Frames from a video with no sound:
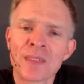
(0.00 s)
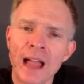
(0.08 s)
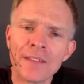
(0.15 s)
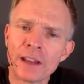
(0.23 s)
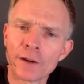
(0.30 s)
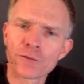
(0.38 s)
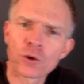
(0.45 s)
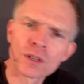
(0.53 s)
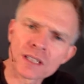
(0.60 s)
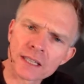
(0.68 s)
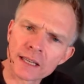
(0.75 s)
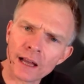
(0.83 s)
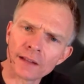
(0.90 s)
And then, of
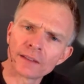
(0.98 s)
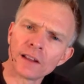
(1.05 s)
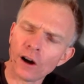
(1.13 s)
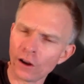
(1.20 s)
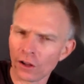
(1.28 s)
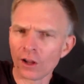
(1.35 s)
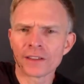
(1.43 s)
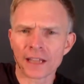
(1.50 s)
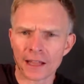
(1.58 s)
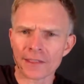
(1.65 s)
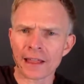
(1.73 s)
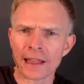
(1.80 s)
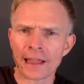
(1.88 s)
course, on the
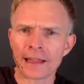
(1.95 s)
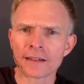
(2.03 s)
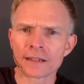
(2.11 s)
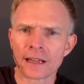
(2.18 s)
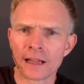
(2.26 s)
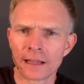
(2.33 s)
other hand,